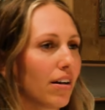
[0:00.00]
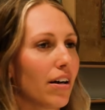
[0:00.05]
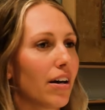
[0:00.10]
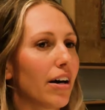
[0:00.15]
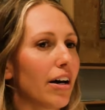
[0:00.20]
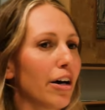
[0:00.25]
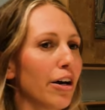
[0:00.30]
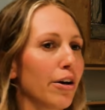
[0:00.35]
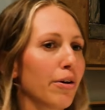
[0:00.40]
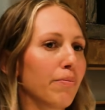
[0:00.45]

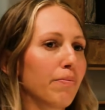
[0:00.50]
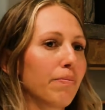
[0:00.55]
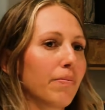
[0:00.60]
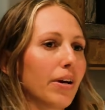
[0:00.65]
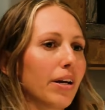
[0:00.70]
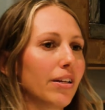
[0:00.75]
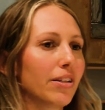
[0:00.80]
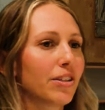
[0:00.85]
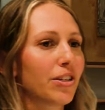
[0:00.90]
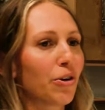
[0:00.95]
Um,
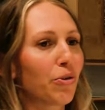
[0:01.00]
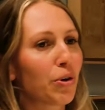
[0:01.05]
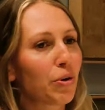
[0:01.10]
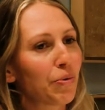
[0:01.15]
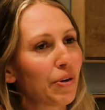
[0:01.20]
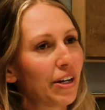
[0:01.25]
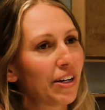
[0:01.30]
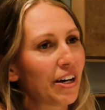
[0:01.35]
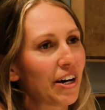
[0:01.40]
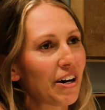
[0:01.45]
and so where
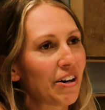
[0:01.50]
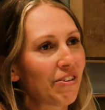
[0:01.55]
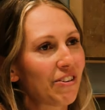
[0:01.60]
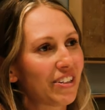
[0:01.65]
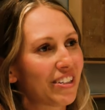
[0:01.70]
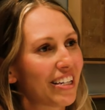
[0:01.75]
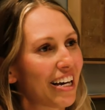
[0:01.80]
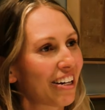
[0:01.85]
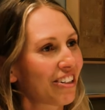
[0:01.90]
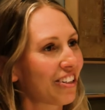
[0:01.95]
we go
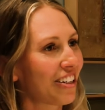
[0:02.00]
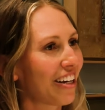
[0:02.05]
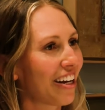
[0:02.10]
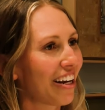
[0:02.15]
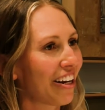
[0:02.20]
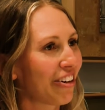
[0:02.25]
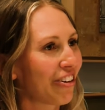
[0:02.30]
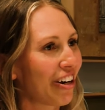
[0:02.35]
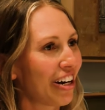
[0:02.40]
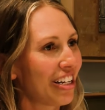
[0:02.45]
is actually kind
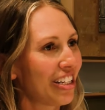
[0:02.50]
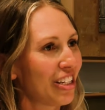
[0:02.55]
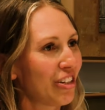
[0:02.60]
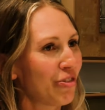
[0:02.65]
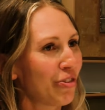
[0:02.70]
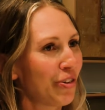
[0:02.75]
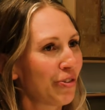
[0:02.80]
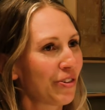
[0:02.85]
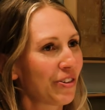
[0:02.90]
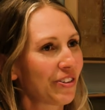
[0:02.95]
of crazy.
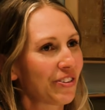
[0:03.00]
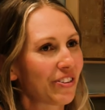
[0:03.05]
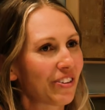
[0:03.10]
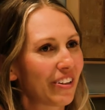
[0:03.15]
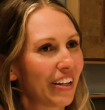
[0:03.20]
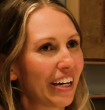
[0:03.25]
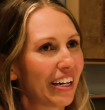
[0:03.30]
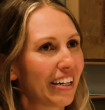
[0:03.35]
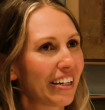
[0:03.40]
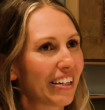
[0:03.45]
People are
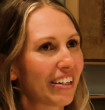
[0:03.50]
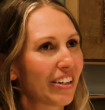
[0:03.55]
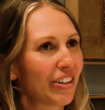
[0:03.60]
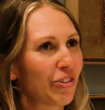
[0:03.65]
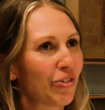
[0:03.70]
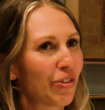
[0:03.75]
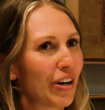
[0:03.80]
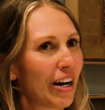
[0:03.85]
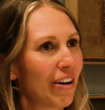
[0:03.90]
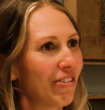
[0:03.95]
like,
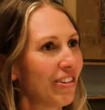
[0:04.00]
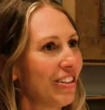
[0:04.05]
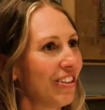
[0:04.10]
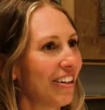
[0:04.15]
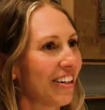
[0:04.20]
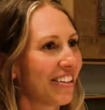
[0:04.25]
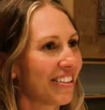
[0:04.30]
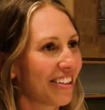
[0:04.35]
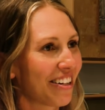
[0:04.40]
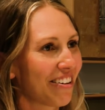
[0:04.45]
why would you
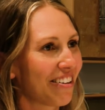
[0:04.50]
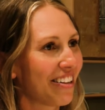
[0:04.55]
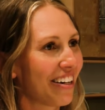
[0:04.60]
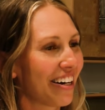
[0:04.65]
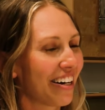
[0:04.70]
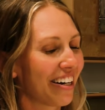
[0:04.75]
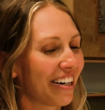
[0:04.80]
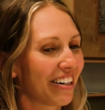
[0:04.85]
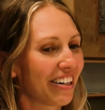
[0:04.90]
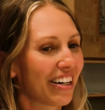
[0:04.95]
guys go
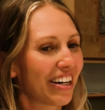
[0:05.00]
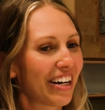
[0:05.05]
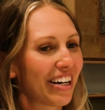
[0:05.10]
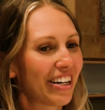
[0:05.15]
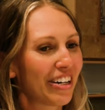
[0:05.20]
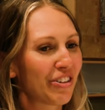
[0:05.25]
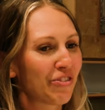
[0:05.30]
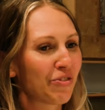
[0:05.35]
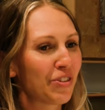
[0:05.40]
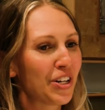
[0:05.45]
there?
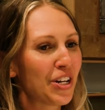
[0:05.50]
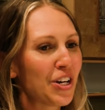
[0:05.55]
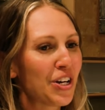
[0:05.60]
Um,